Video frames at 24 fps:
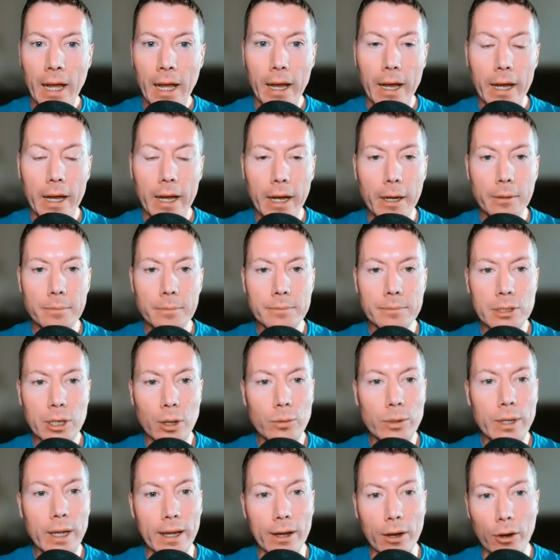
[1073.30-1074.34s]

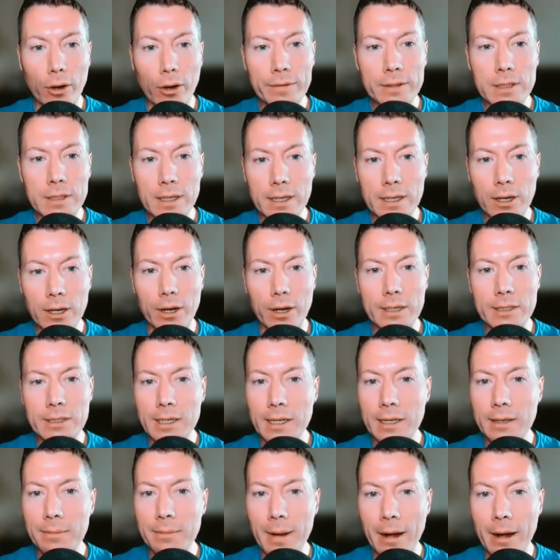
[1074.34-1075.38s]
So yeah, obviously, guys,
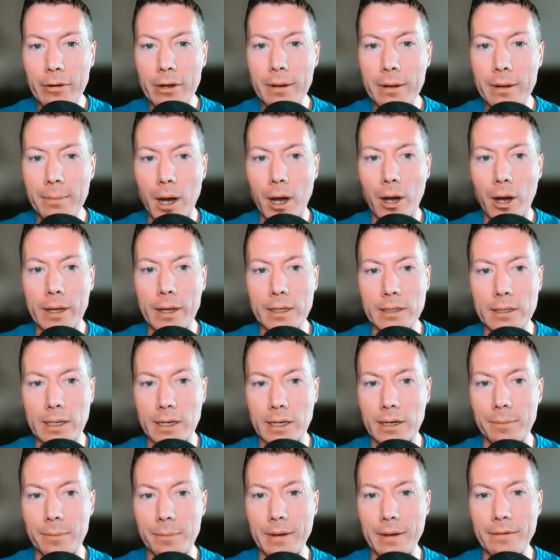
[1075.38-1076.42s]
the American market's
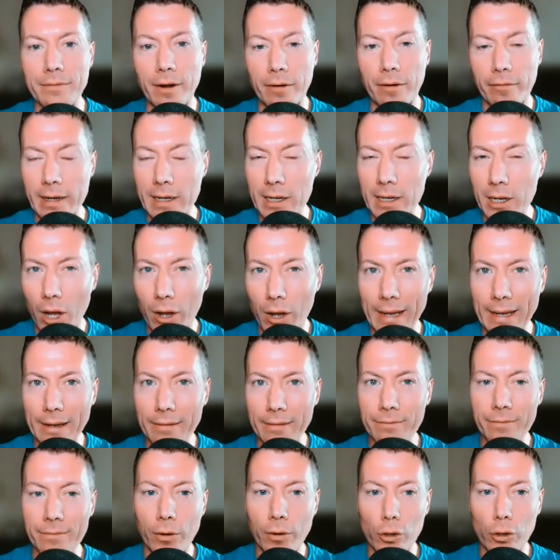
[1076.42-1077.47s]
going to be very light
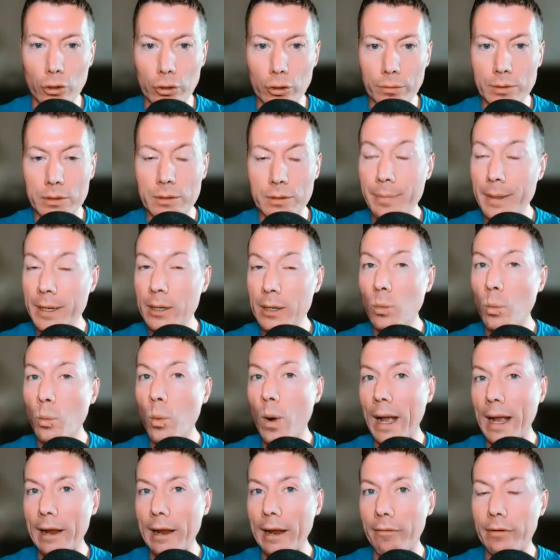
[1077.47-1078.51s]
in volume. So be
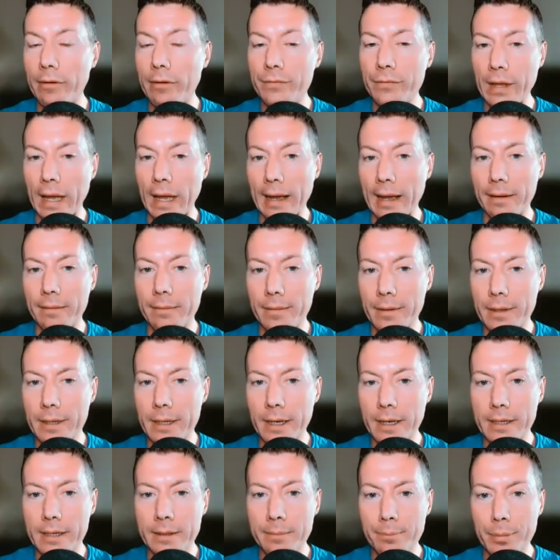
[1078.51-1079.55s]
aware of that,
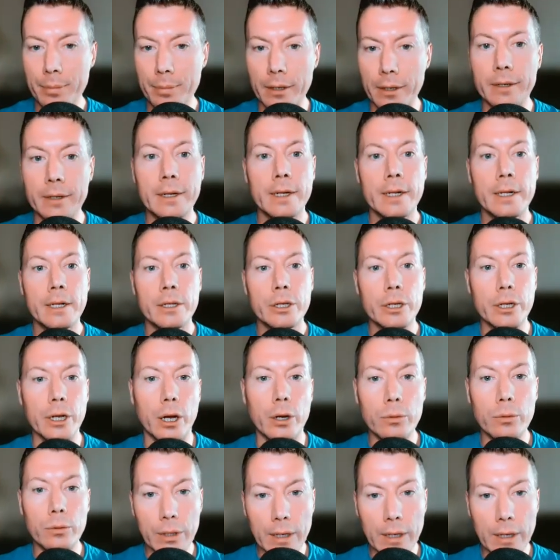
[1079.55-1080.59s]
okay? But, you
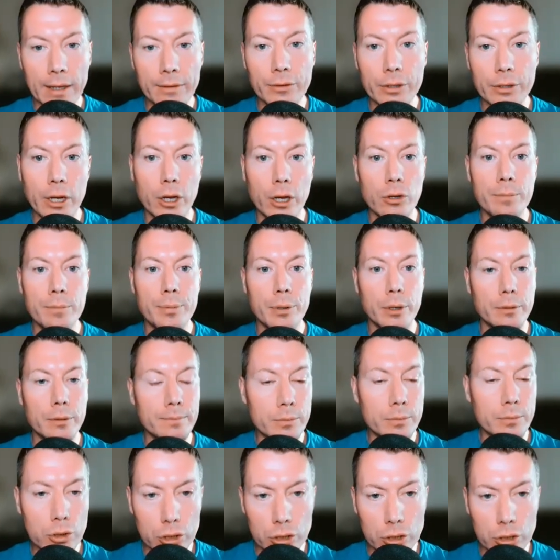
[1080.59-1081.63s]
know, the London
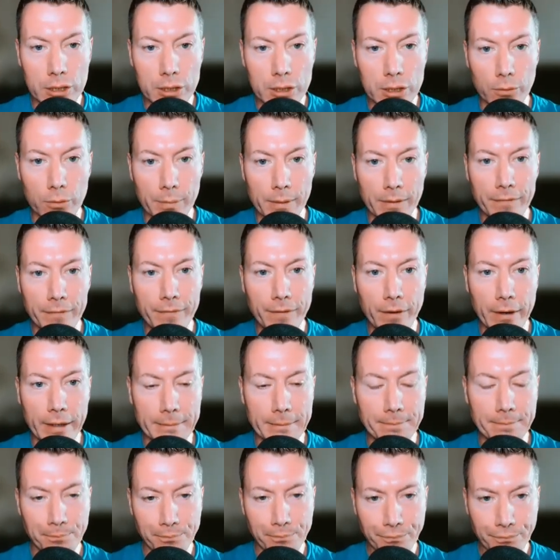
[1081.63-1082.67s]
Open should still be fine.